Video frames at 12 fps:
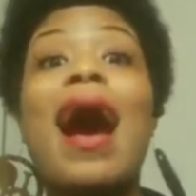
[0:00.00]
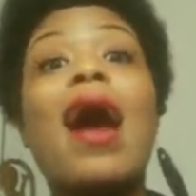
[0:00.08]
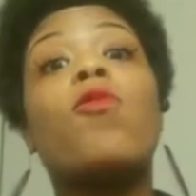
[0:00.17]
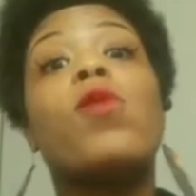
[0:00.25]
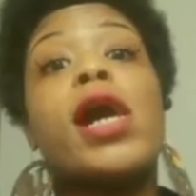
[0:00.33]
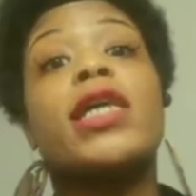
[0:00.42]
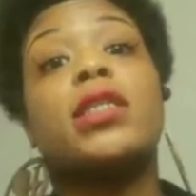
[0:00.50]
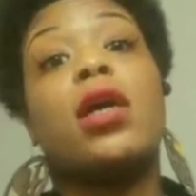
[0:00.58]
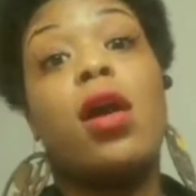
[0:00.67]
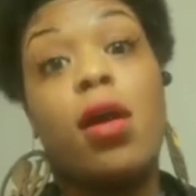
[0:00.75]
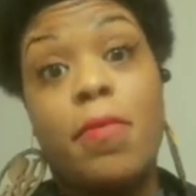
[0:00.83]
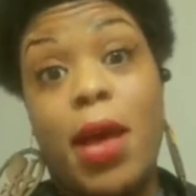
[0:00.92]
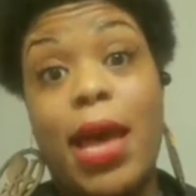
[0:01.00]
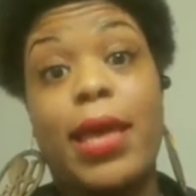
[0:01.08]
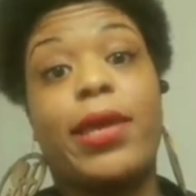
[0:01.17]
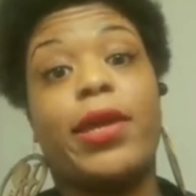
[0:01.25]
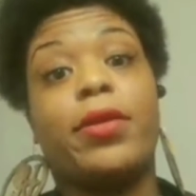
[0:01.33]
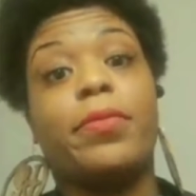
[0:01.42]
I wash all my
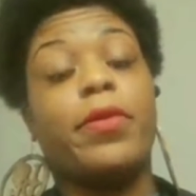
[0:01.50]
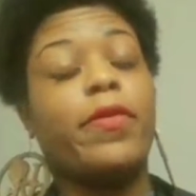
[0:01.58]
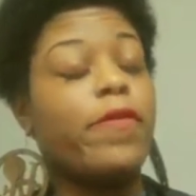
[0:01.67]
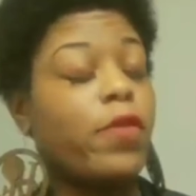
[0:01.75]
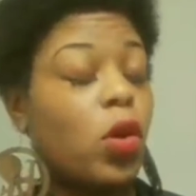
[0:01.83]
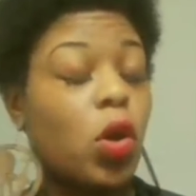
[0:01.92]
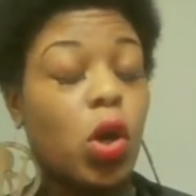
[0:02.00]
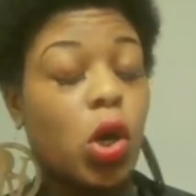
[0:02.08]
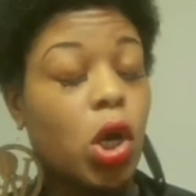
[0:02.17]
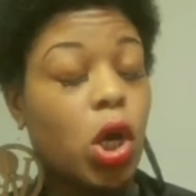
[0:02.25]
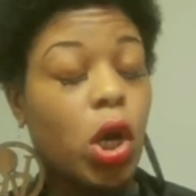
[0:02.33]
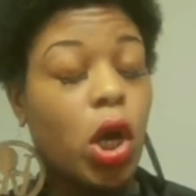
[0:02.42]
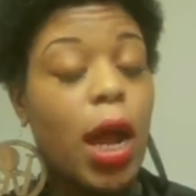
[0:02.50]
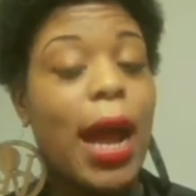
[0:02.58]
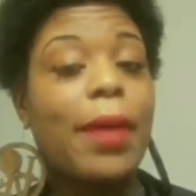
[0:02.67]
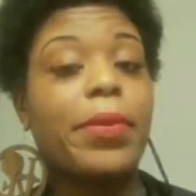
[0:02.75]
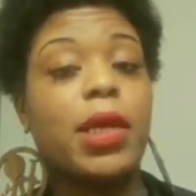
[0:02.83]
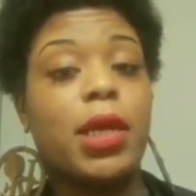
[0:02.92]
hair
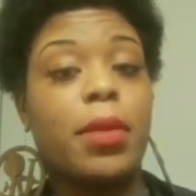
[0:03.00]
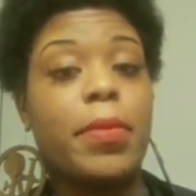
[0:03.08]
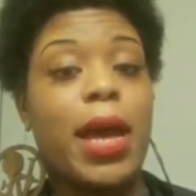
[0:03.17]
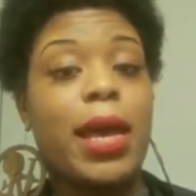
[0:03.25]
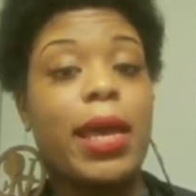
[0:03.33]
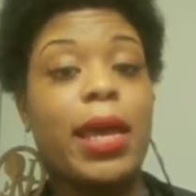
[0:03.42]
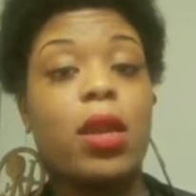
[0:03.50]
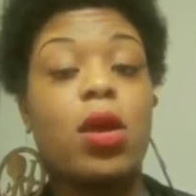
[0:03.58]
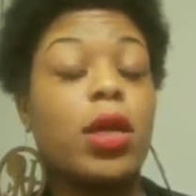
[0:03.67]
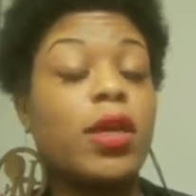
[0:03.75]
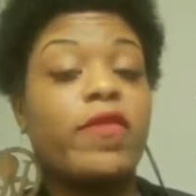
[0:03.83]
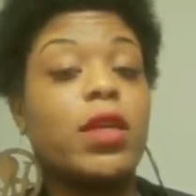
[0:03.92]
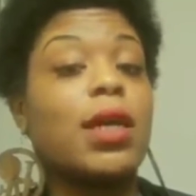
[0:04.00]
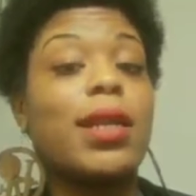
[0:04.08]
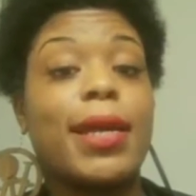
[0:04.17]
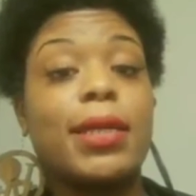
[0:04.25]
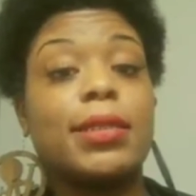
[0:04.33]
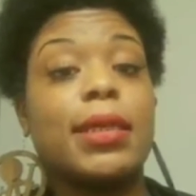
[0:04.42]
before I put it in my head, or even the
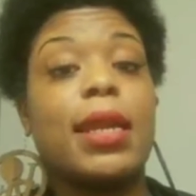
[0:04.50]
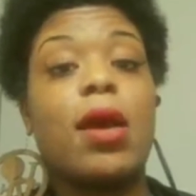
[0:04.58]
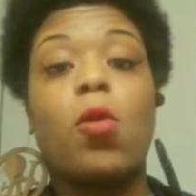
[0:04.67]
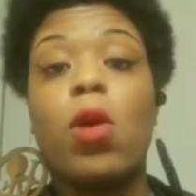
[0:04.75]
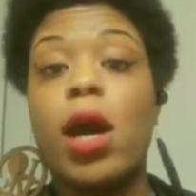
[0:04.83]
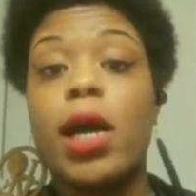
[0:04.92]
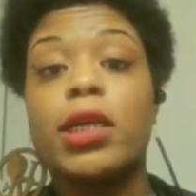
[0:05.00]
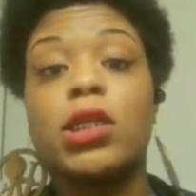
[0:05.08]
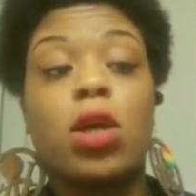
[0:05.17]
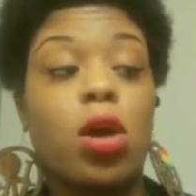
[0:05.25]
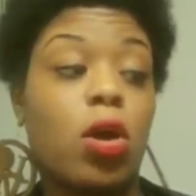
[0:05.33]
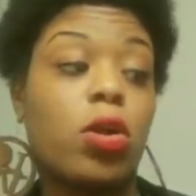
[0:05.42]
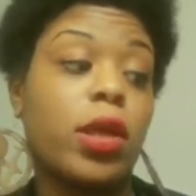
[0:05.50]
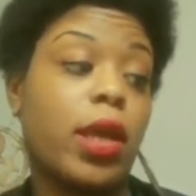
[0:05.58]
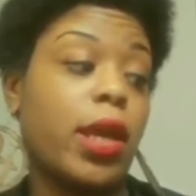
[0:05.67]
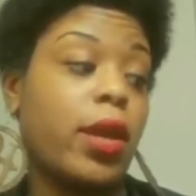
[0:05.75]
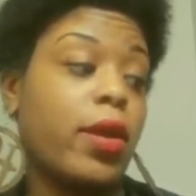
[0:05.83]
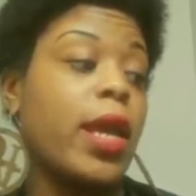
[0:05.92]
client said I wash all
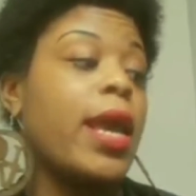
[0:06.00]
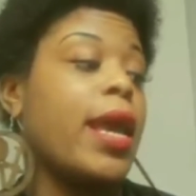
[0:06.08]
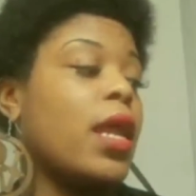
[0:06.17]
the hair.